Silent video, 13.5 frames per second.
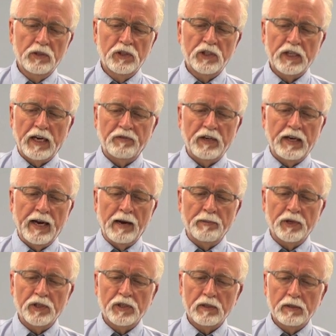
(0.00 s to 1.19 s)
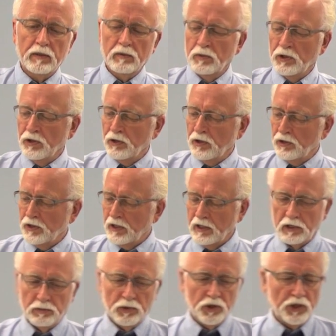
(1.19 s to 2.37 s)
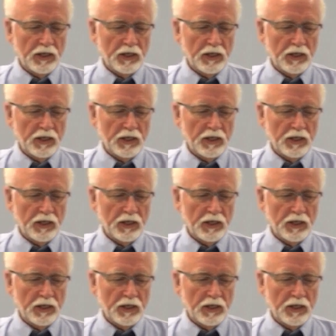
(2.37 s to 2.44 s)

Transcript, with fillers: good safety habits. When you're using these